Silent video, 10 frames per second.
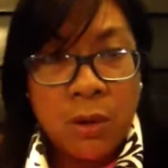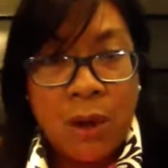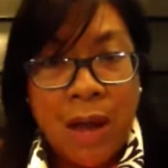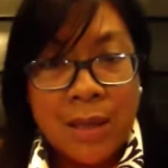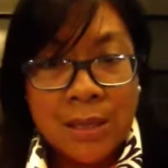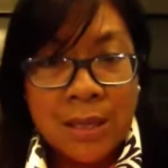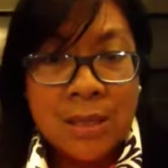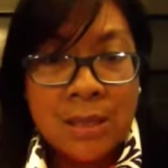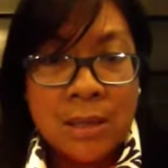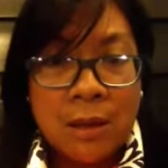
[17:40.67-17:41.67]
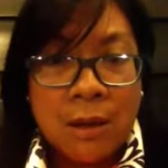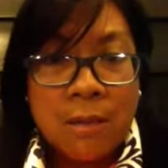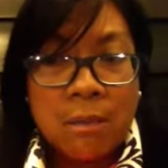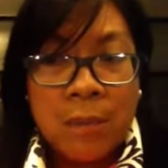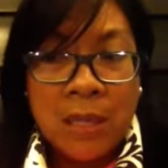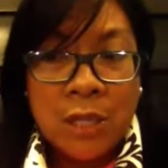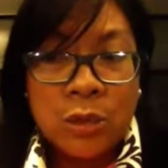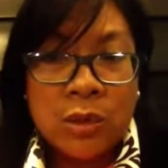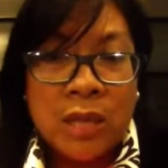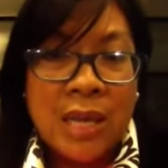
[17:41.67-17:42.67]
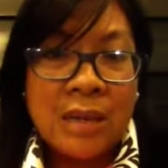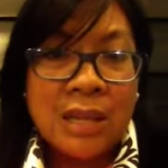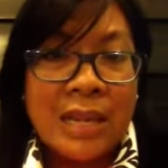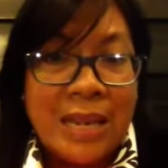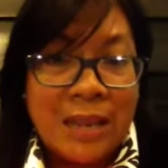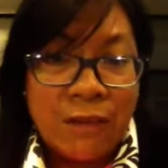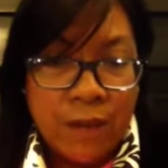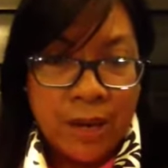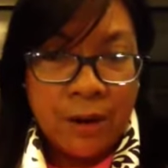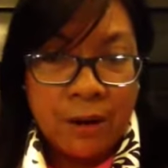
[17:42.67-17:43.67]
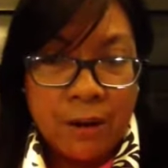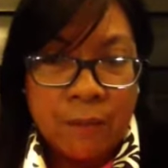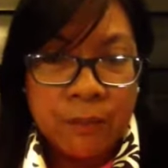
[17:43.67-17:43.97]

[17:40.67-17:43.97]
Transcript: access money so they could live here